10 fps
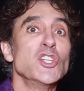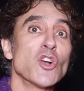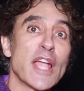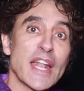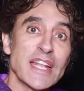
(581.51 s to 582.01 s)
you'll
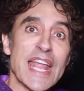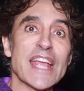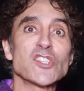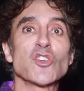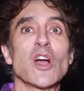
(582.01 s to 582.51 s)
get an
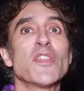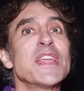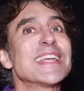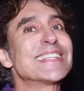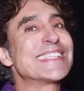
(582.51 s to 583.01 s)
answer on the
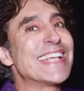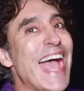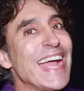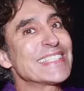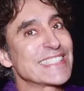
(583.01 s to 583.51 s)

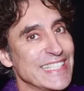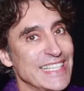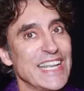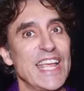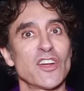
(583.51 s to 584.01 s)
exact
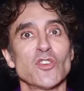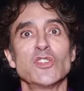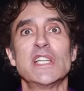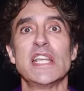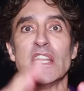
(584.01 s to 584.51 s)
skincare
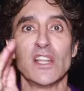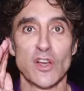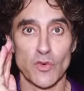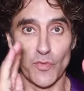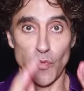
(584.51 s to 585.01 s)
routine
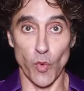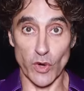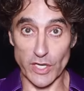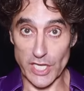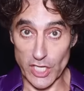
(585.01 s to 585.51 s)

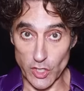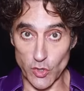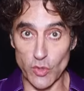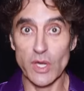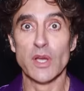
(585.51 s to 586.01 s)
for you